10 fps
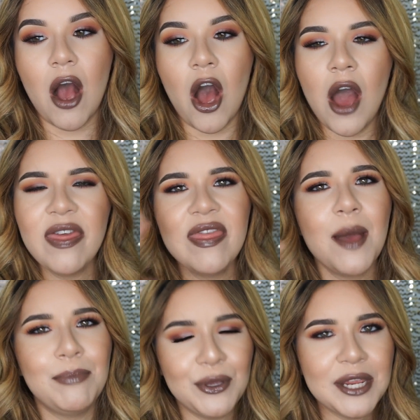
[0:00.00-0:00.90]
On
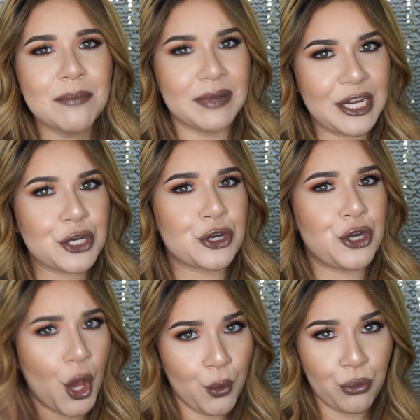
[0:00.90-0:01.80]
a beauty blender
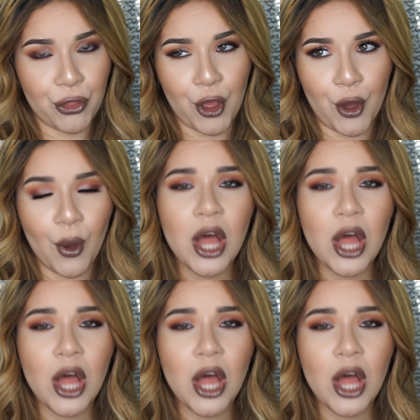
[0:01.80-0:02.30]
note though,